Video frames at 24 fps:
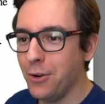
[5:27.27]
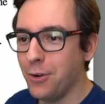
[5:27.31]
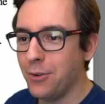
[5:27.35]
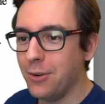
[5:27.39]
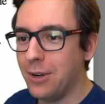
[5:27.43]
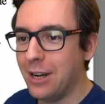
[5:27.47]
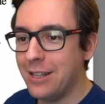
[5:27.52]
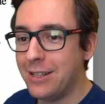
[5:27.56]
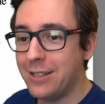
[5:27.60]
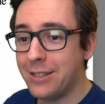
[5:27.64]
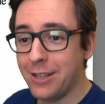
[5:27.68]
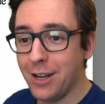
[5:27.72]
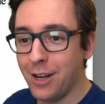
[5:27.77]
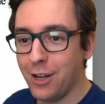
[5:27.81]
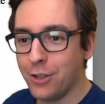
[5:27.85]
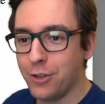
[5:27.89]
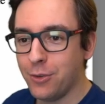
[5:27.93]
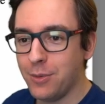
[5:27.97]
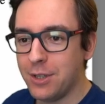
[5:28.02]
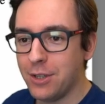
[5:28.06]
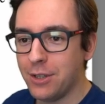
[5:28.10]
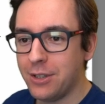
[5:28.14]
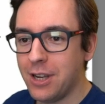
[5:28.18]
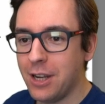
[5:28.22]
let's start
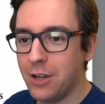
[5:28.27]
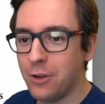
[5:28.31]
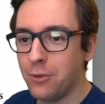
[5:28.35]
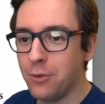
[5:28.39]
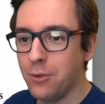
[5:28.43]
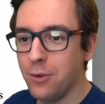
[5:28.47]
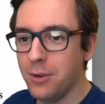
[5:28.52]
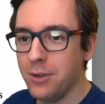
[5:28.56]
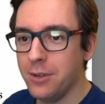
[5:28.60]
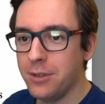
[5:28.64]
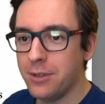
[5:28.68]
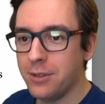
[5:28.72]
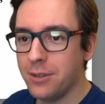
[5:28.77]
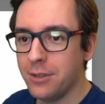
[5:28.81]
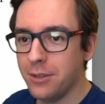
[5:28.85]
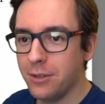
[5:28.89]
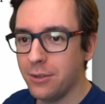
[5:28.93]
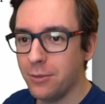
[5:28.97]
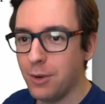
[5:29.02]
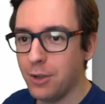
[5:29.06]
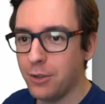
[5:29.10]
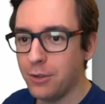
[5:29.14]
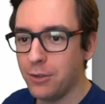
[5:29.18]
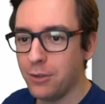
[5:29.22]
with the 10 rules.
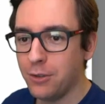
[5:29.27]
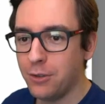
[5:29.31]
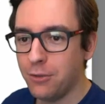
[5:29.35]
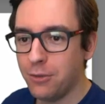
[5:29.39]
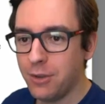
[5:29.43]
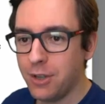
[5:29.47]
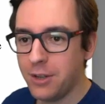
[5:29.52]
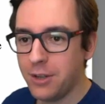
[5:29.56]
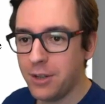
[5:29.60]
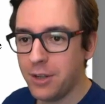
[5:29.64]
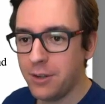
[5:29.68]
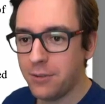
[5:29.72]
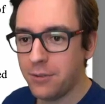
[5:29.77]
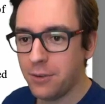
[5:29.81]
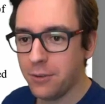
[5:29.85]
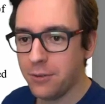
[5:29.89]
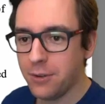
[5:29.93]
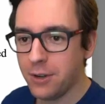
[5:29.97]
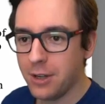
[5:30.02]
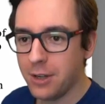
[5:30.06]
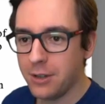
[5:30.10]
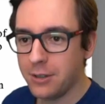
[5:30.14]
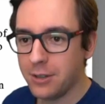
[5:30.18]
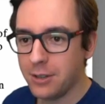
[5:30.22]
1, 2, 3, 4,
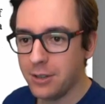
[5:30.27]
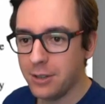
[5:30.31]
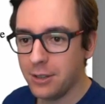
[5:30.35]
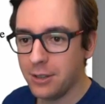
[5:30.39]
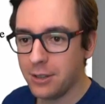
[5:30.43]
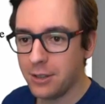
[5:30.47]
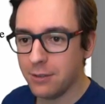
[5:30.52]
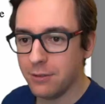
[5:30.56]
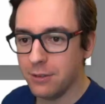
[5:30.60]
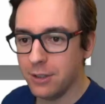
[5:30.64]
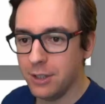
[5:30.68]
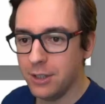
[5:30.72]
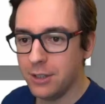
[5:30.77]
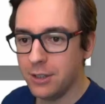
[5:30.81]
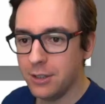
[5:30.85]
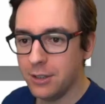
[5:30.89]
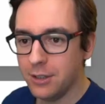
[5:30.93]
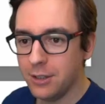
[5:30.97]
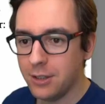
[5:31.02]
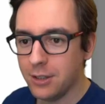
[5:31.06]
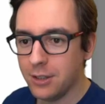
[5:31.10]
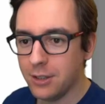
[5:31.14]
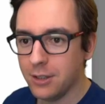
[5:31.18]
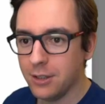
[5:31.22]
5, 6, 7, 8,
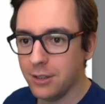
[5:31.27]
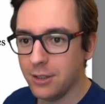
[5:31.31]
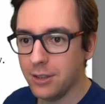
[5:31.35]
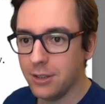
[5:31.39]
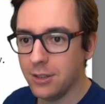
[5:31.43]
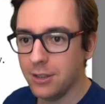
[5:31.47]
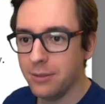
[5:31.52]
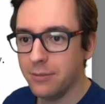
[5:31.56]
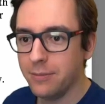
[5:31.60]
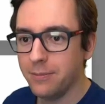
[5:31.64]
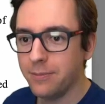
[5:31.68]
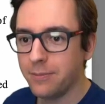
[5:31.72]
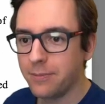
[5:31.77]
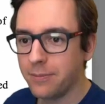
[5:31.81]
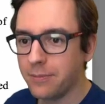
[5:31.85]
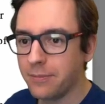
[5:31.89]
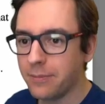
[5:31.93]
9, 10.